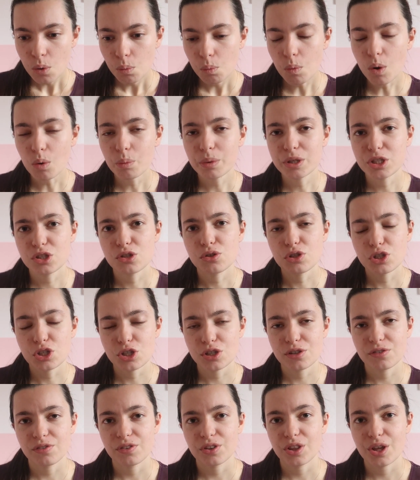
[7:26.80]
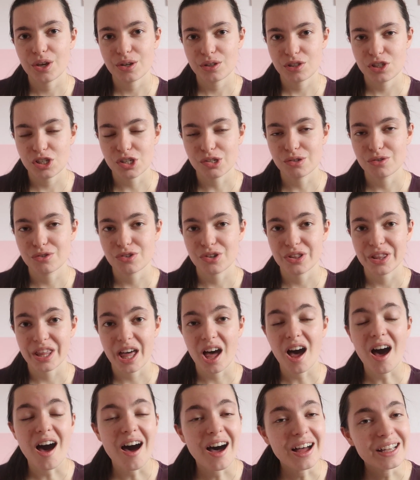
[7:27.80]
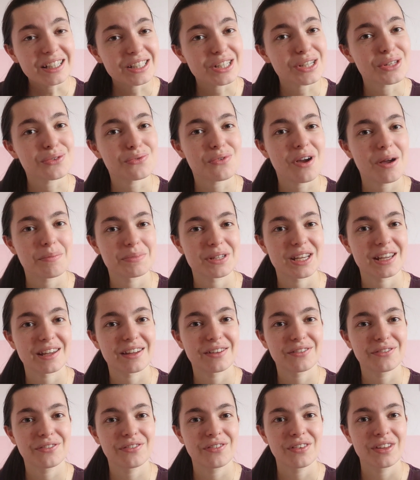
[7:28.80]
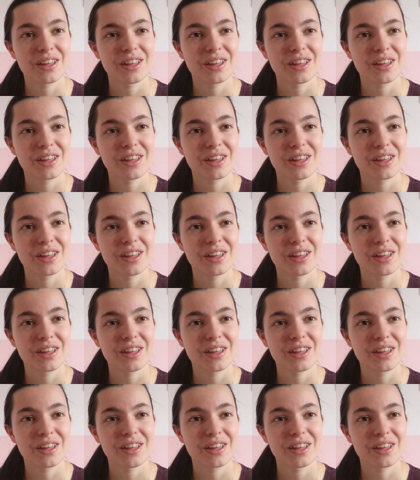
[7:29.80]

What would you do for those children that aren't disruptive,